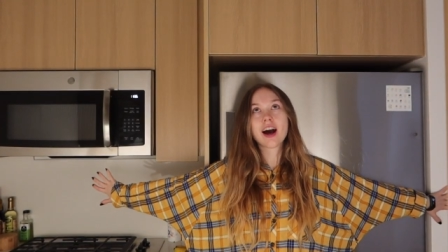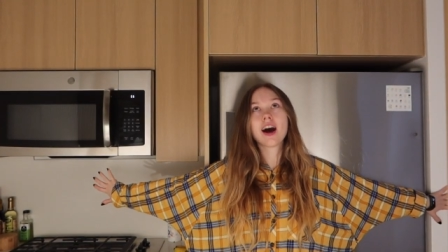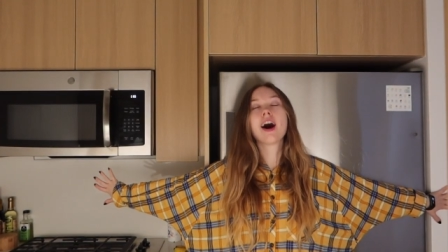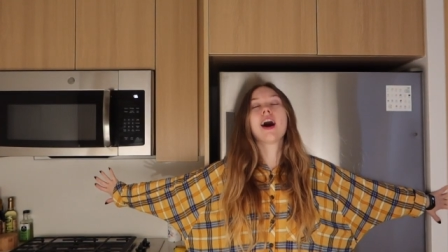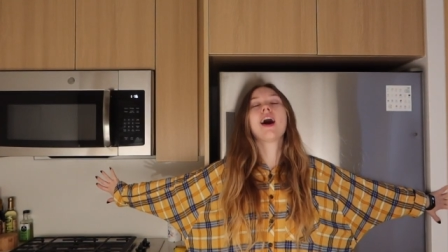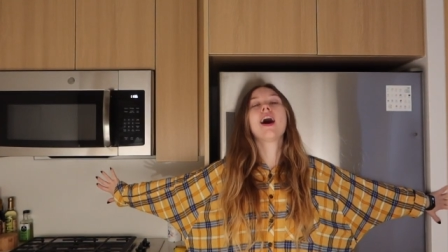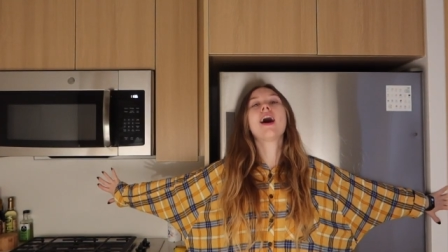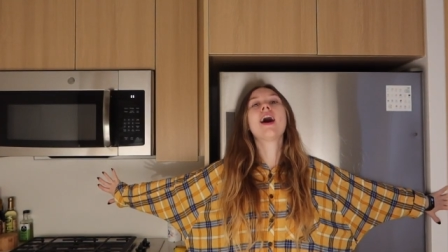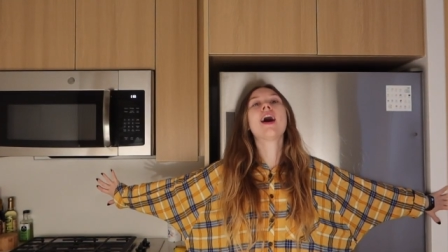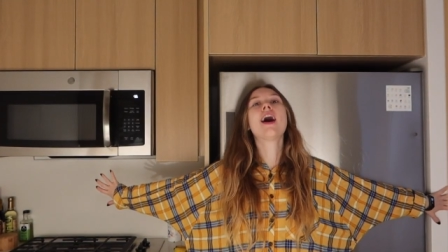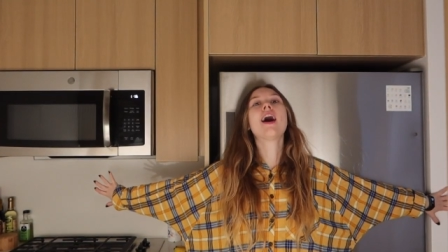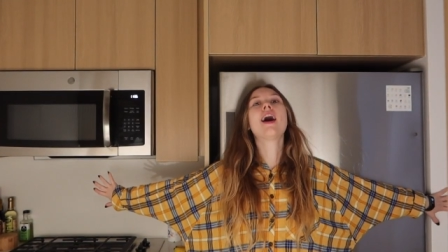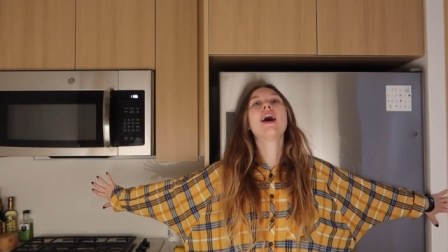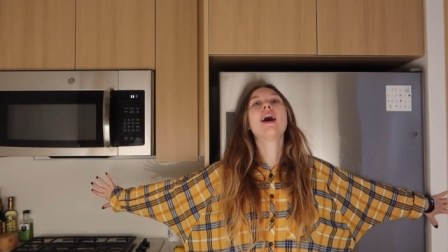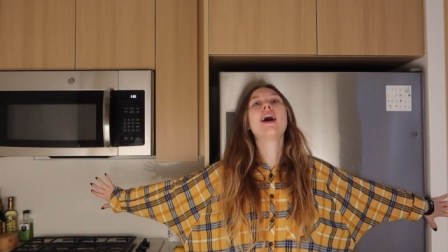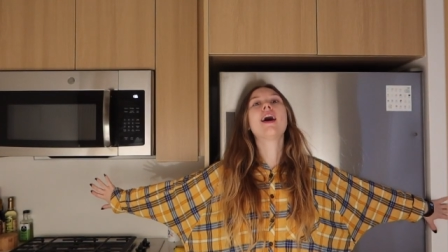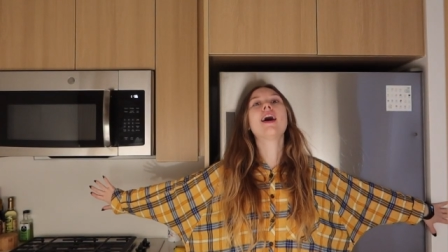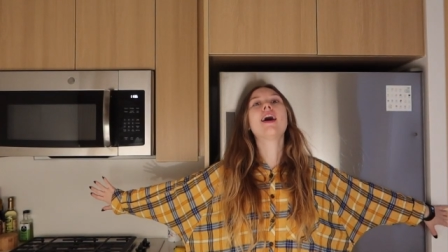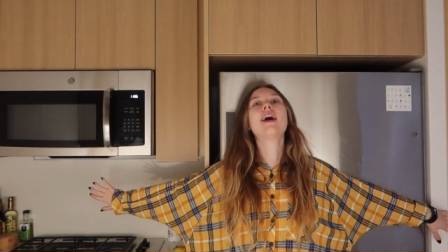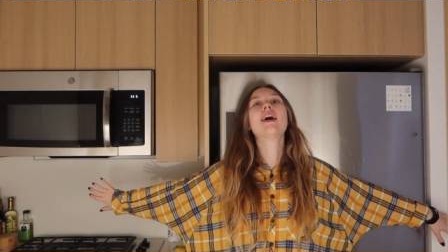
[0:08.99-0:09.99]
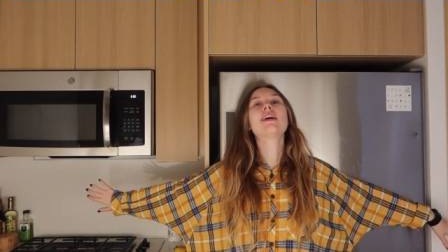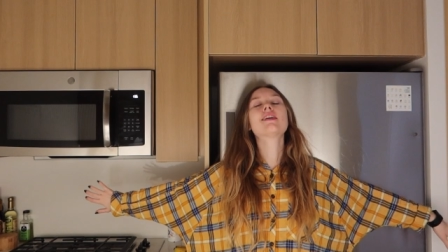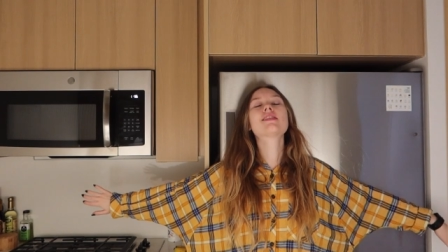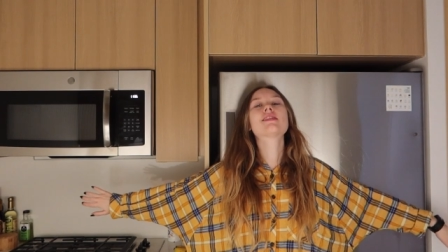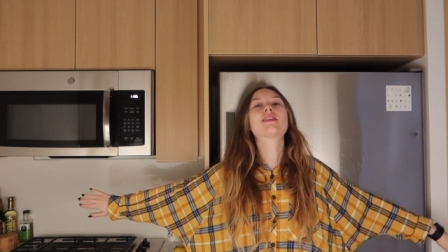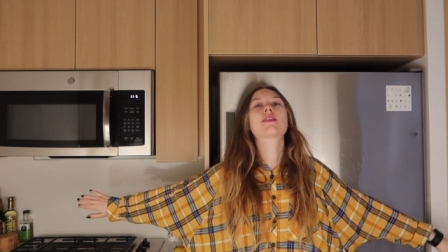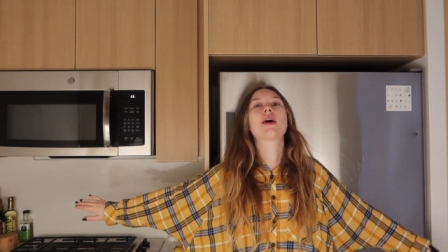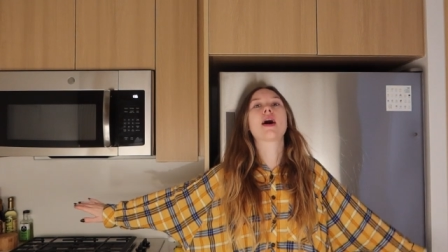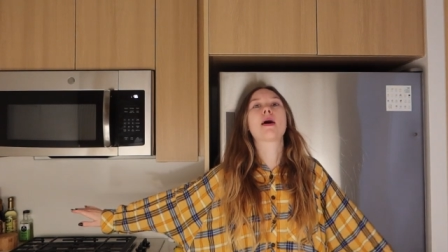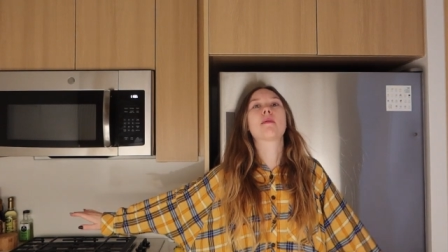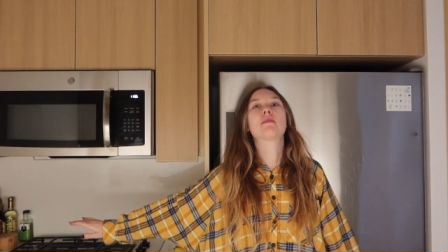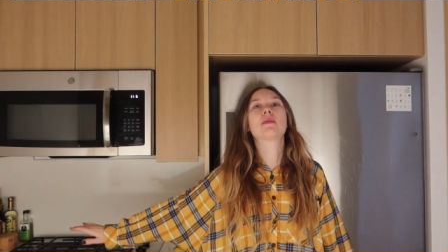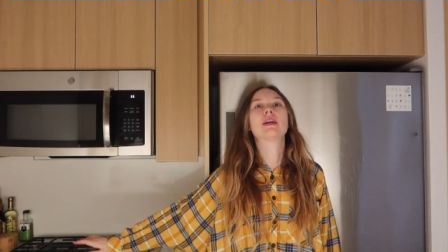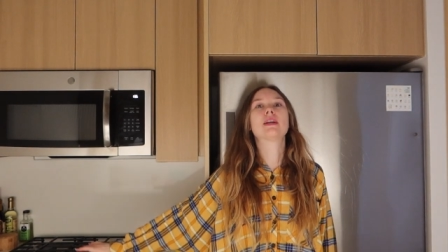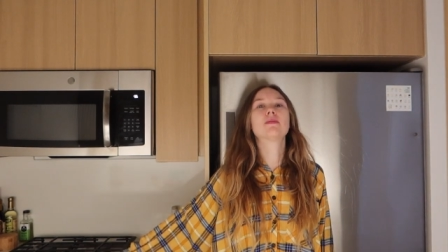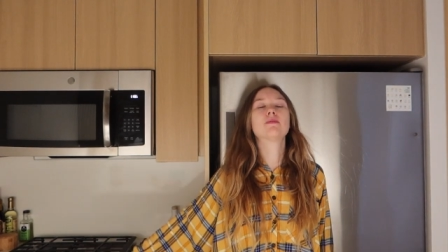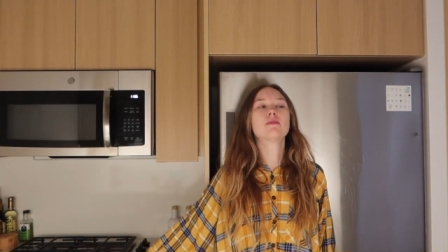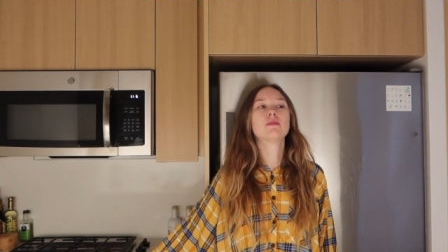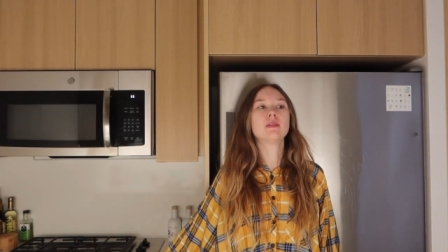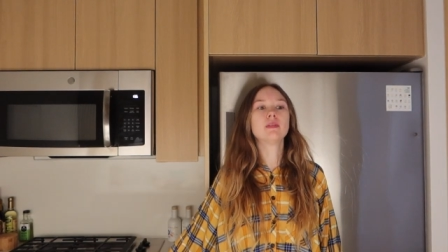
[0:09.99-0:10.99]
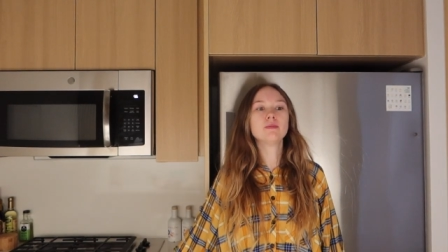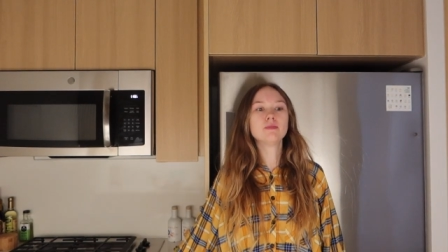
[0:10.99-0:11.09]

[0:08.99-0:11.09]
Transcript: Ah, so happy.